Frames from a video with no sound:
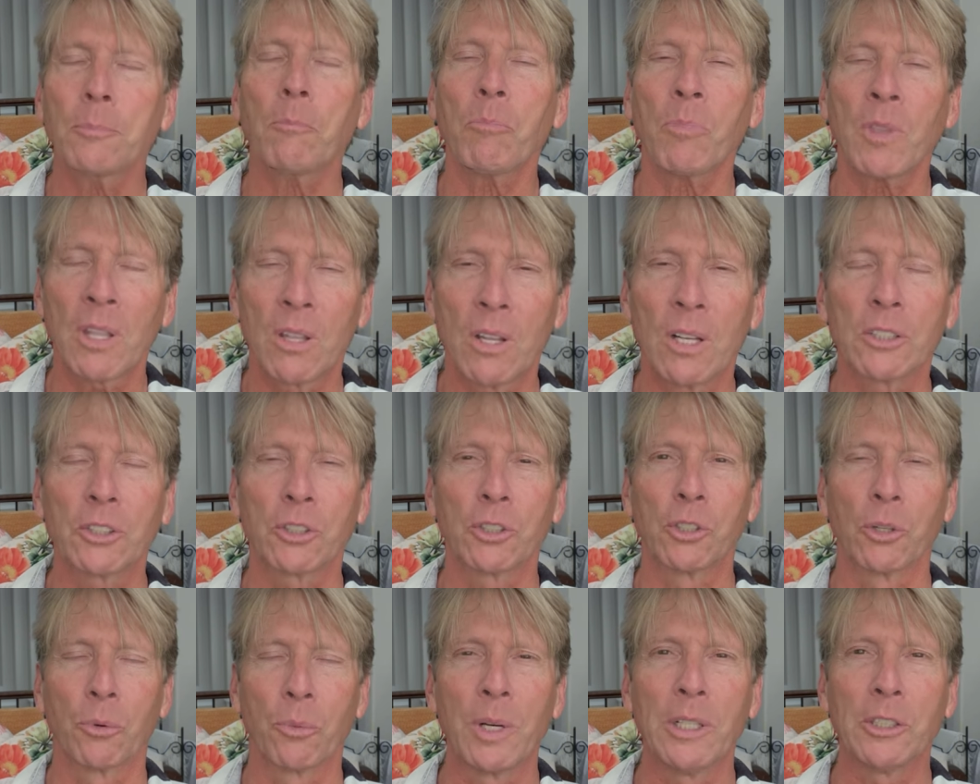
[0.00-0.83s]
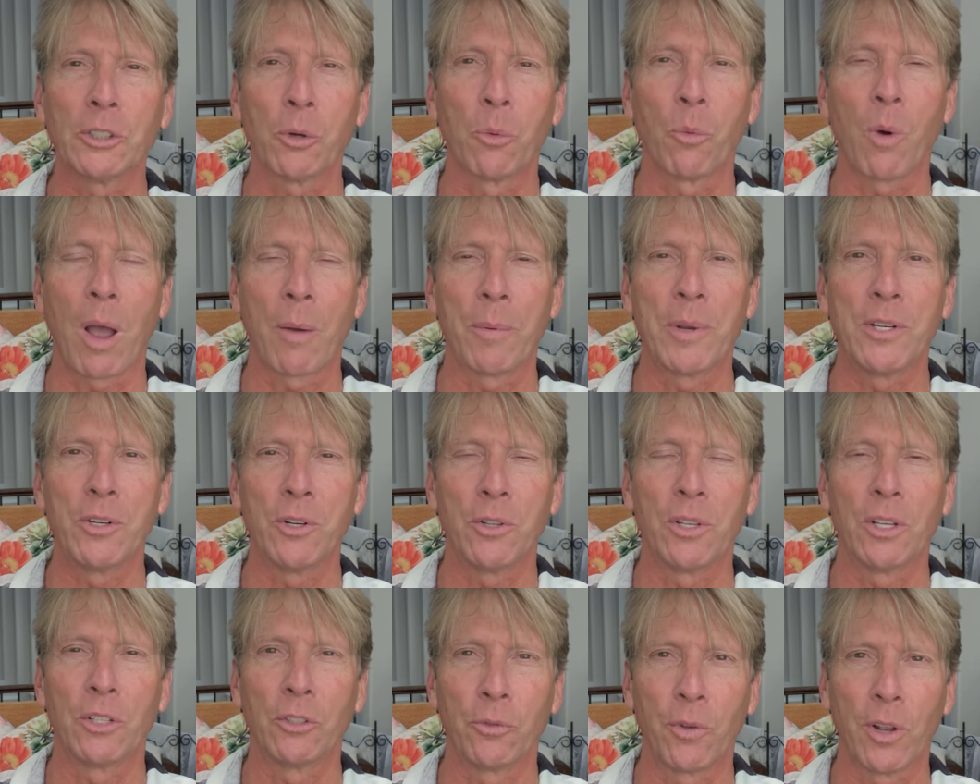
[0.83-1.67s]
This is the reason why we do
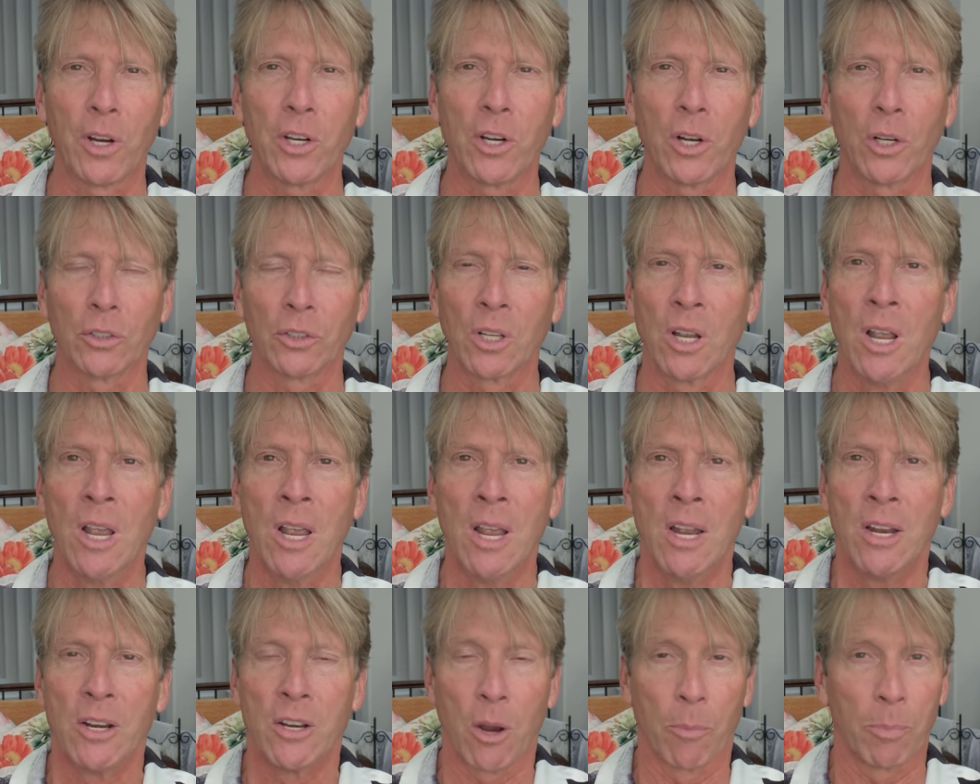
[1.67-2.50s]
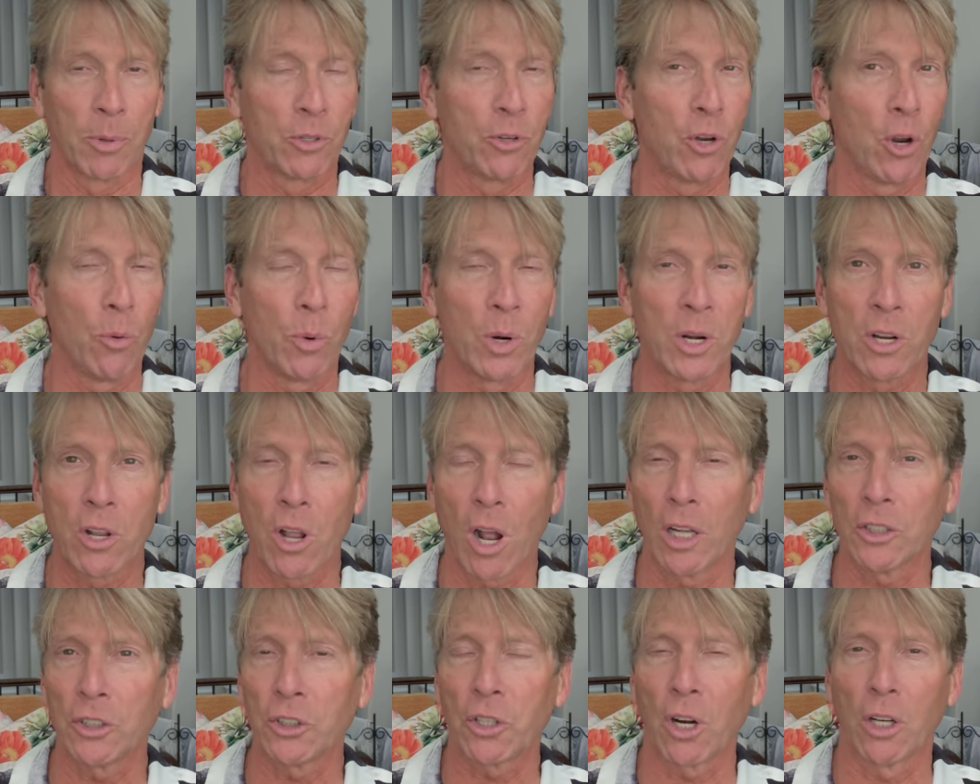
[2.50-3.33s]
these videos. Number two, when
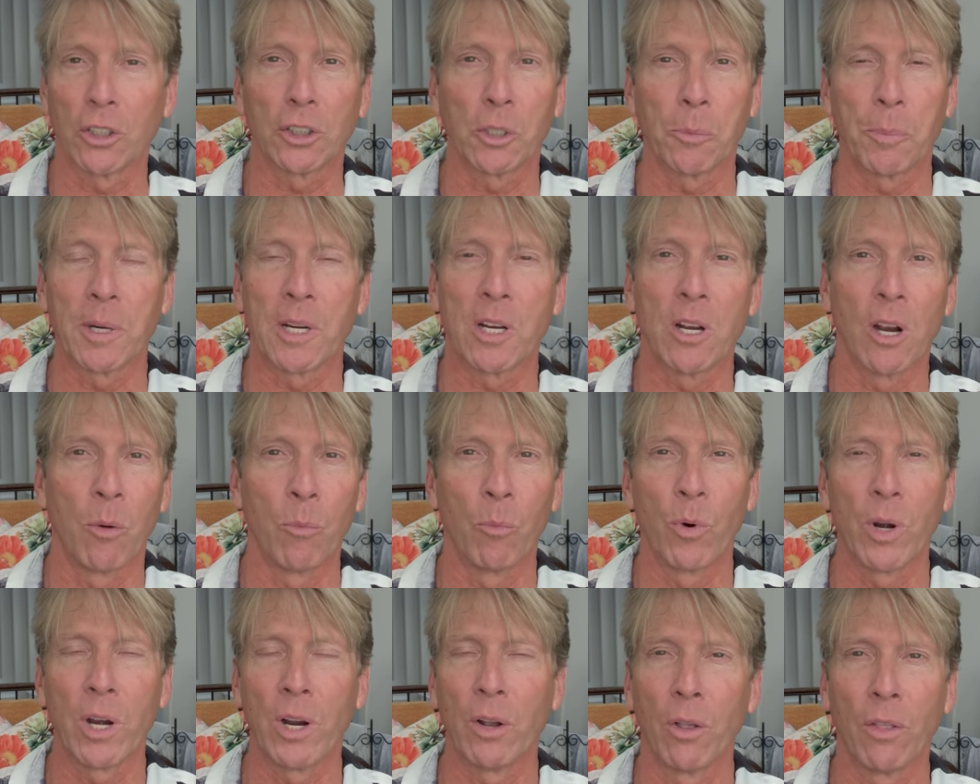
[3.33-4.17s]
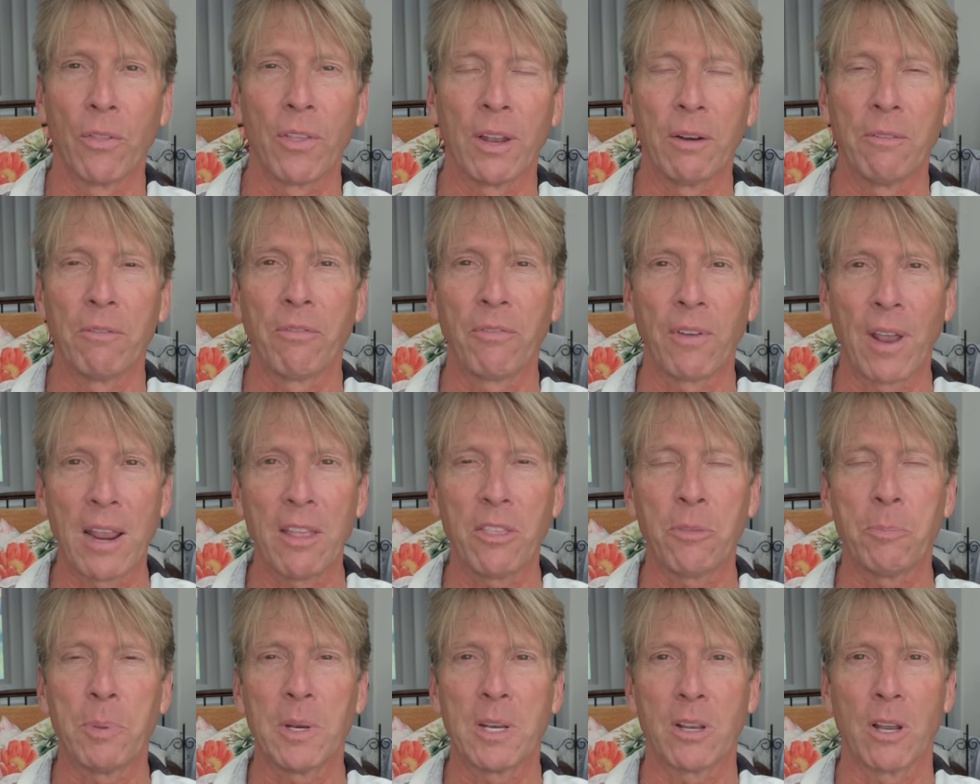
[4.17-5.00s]
God starts to become real, then
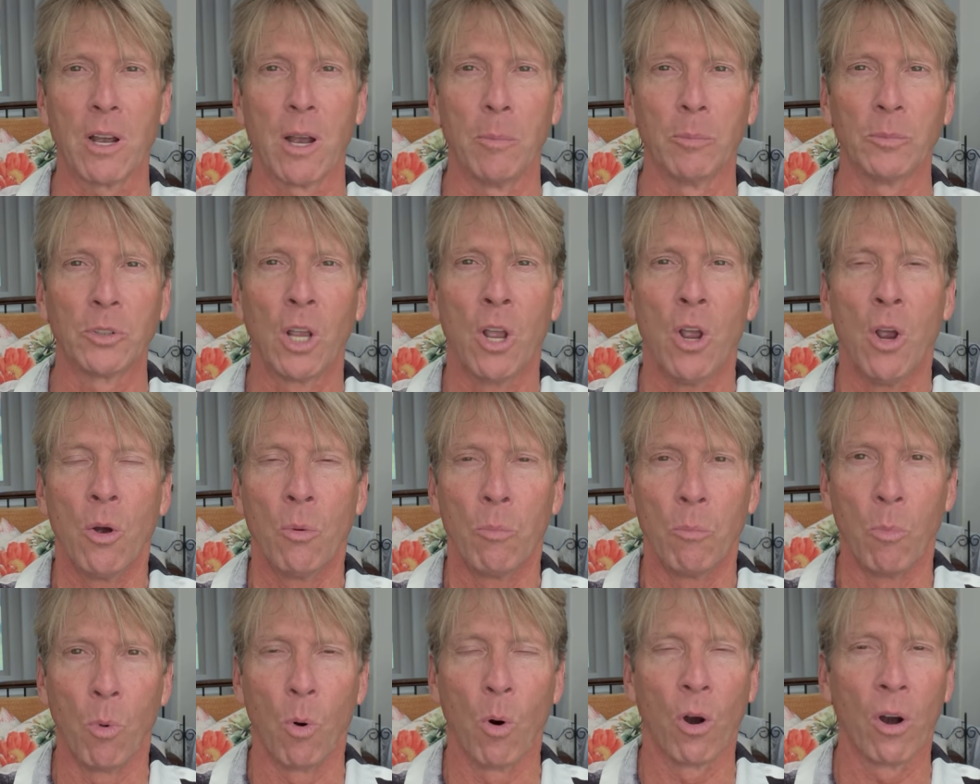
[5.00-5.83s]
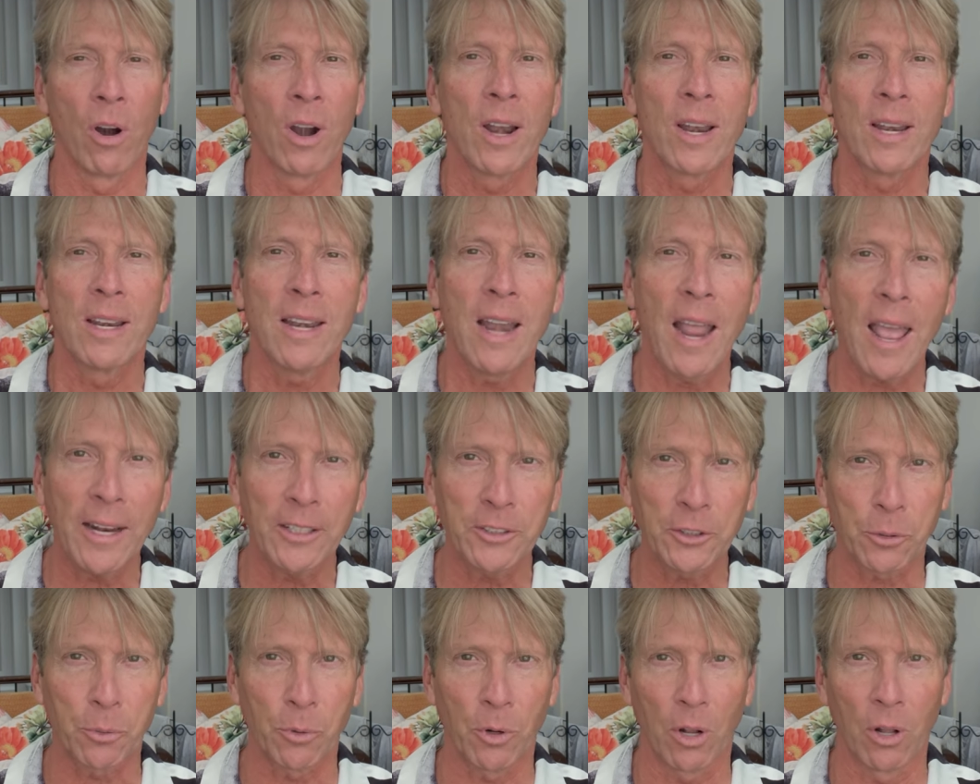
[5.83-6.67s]
faith becomes more
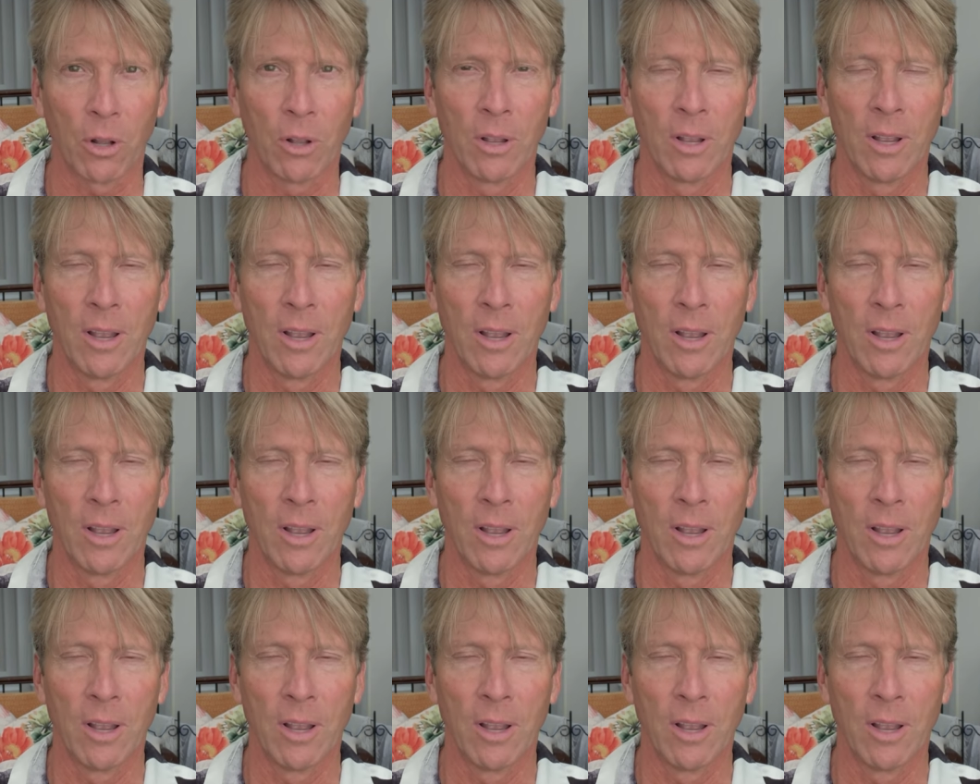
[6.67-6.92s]
natural.